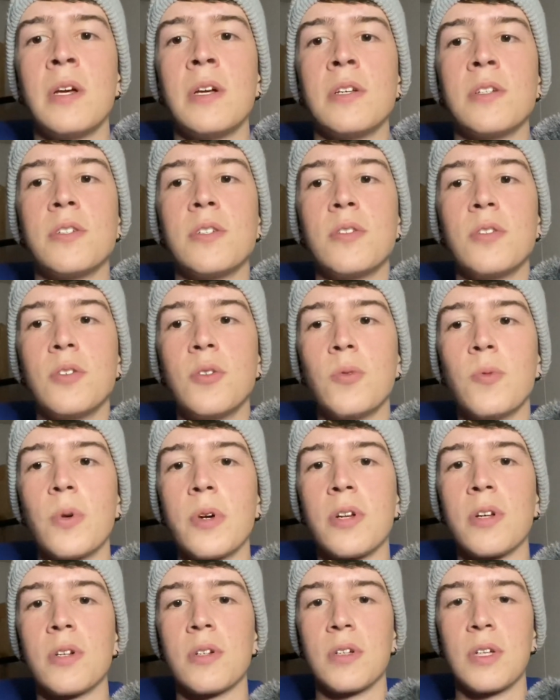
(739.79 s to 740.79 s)
So you do want
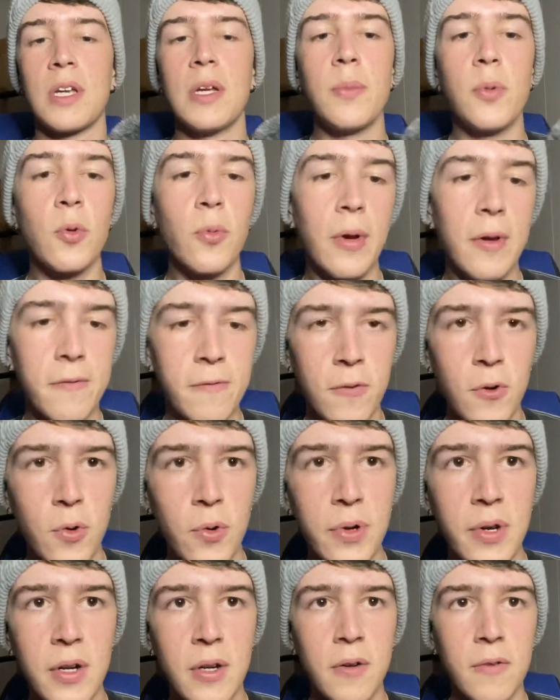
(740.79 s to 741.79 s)
to keep your weight
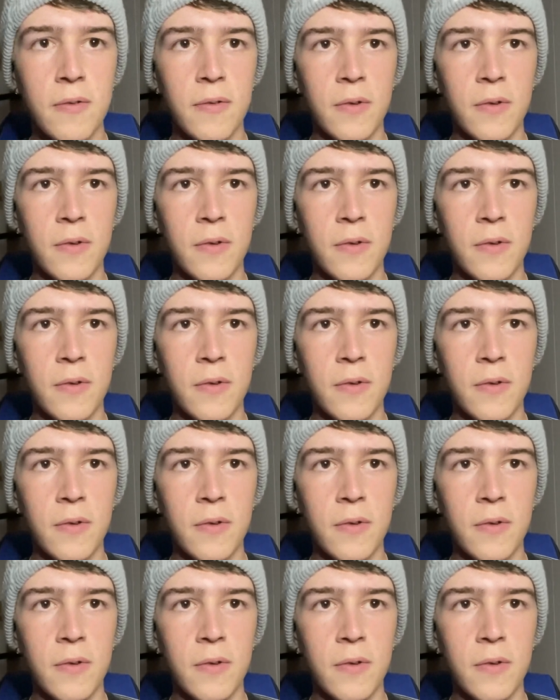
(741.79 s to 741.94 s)
forward on your,